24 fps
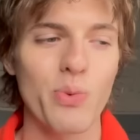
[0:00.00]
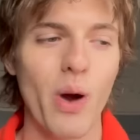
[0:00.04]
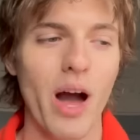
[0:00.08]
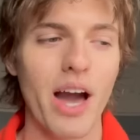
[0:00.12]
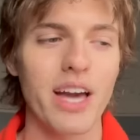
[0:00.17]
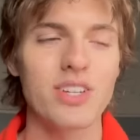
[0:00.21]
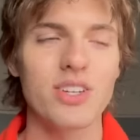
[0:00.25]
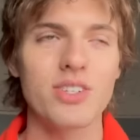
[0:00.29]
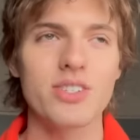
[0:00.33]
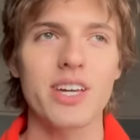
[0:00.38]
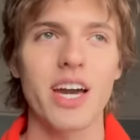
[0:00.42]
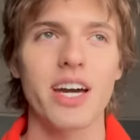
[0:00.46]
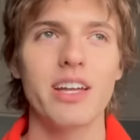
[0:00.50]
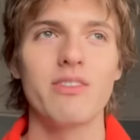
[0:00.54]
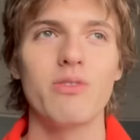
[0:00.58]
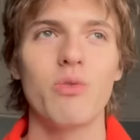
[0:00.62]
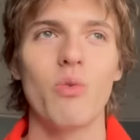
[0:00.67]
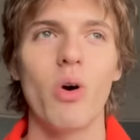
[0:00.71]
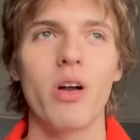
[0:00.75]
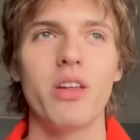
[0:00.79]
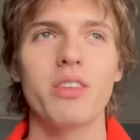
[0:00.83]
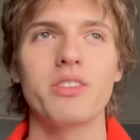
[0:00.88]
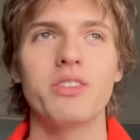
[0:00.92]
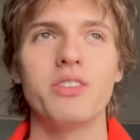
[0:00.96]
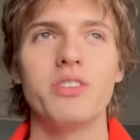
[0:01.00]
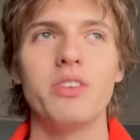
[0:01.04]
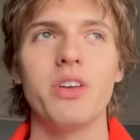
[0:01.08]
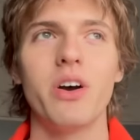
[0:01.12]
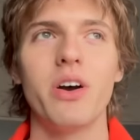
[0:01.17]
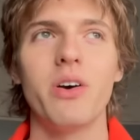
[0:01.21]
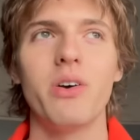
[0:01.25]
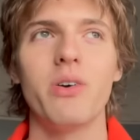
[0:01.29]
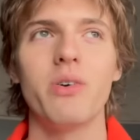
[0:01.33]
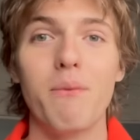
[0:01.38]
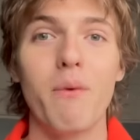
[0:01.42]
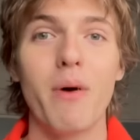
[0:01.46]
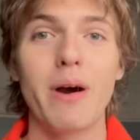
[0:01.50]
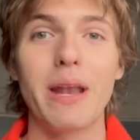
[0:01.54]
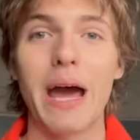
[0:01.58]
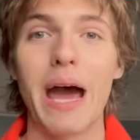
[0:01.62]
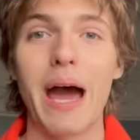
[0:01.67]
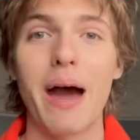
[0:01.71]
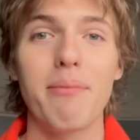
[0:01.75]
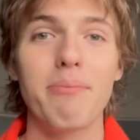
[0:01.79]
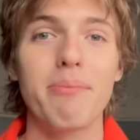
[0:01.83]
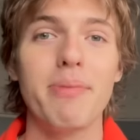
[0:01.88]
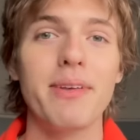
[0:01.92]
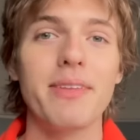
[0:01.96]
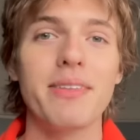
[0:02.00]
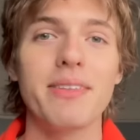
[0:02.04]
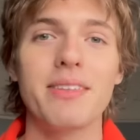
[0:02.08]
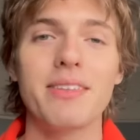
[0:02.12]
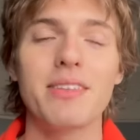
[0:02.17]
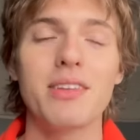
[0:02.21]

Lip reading: I just kind of wanted to know what happened,